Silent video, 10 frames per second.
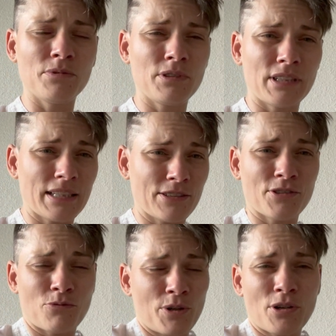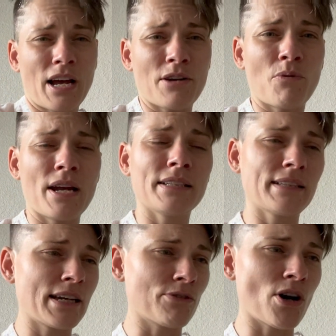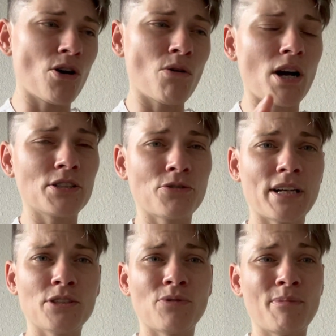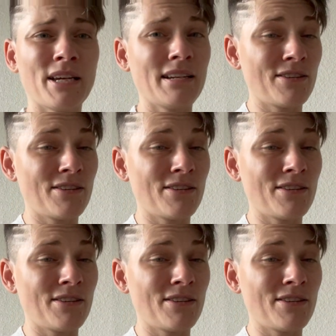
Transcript: Like, there's a weird kind of way that they grow on trans women.